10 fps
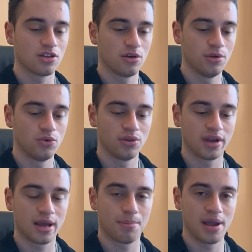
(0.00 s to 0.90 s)
between the
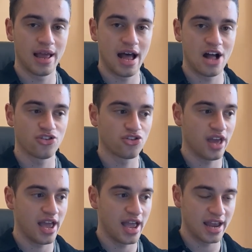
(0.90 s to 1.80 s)
campaign ads
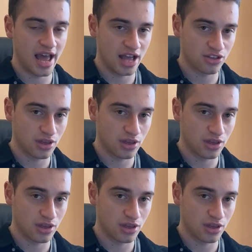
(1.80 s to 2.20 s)
and ads.